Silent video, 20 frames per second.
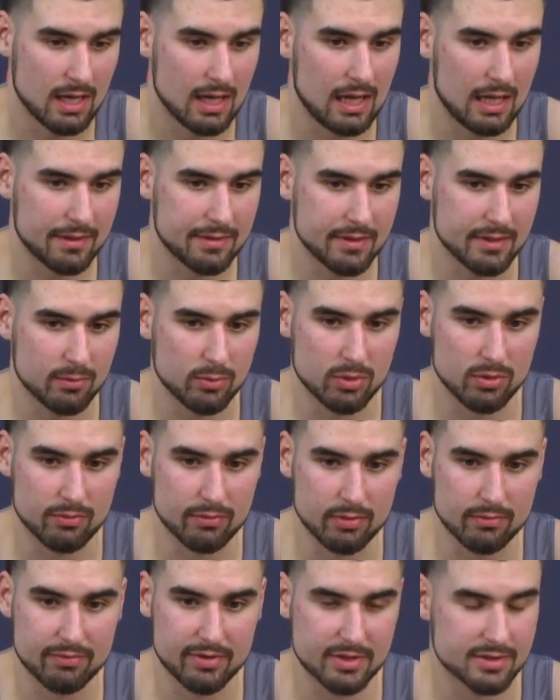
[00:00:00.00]
I think
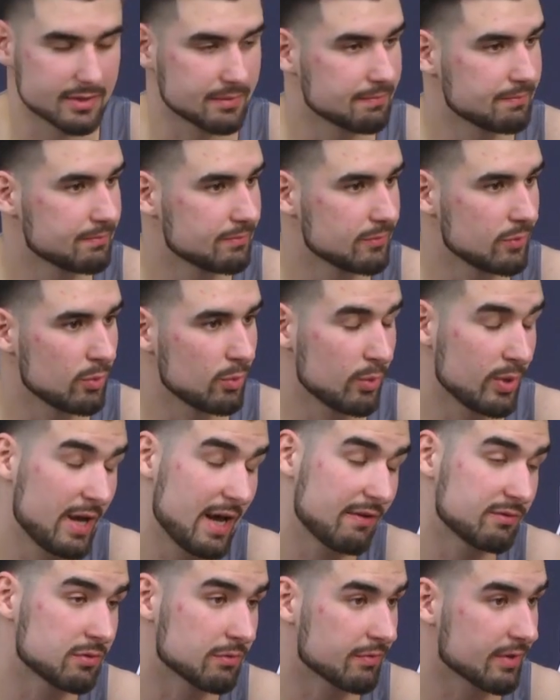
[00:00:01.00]
we'll fix it. We
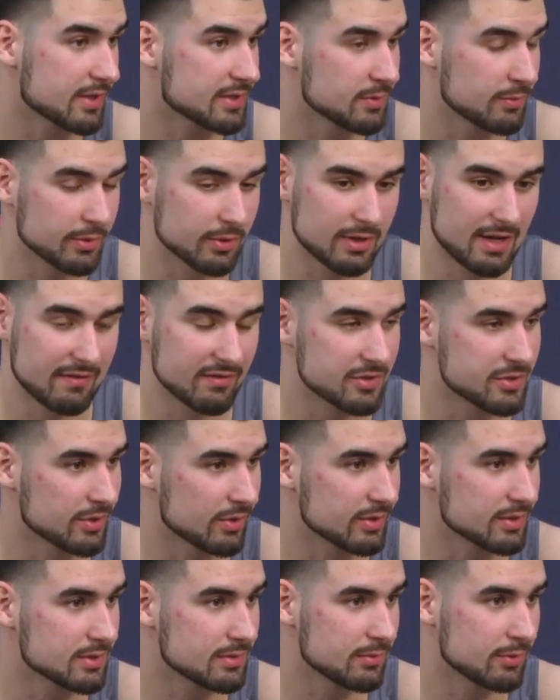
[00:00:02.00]
have to fix it. We don't have a
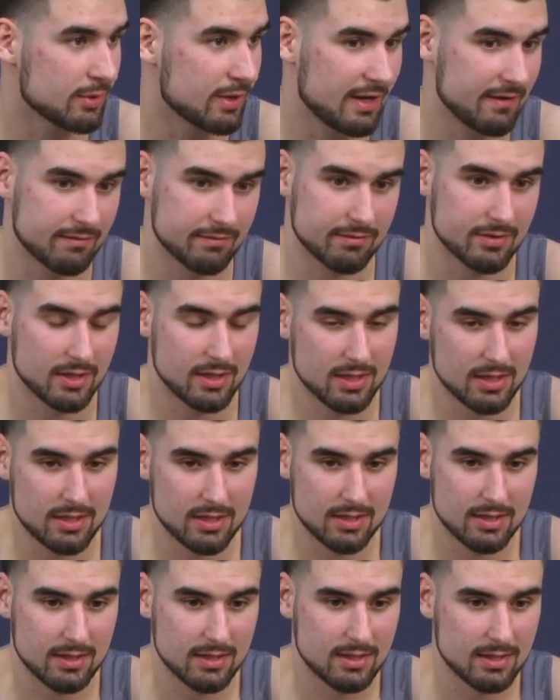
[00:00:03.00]
choice. We don't
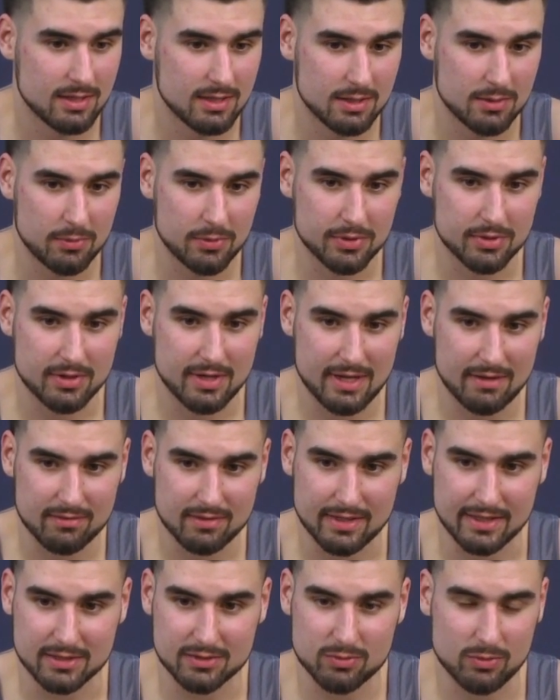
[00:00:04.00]
have
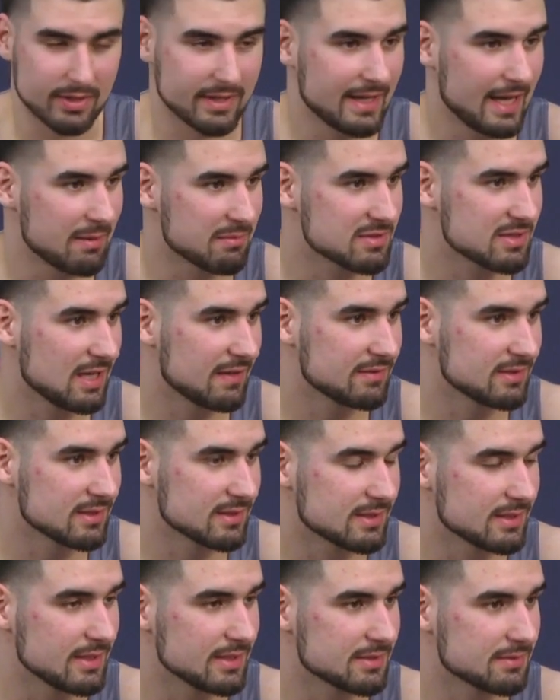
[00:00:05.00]
like 20 games left in
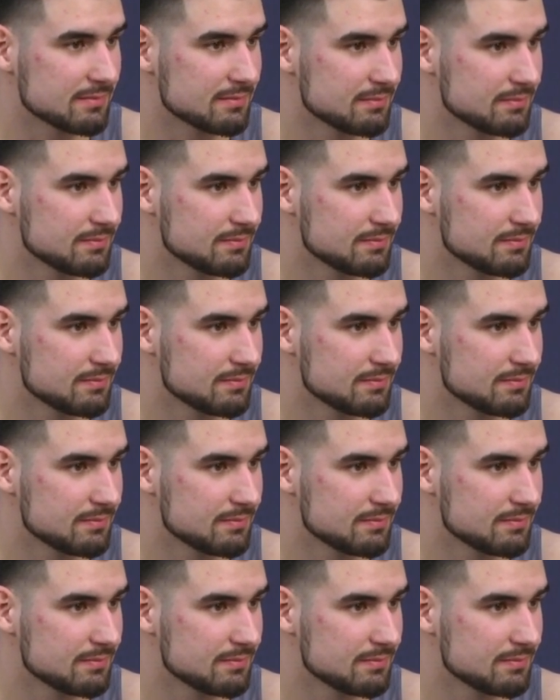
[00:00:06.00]
the season.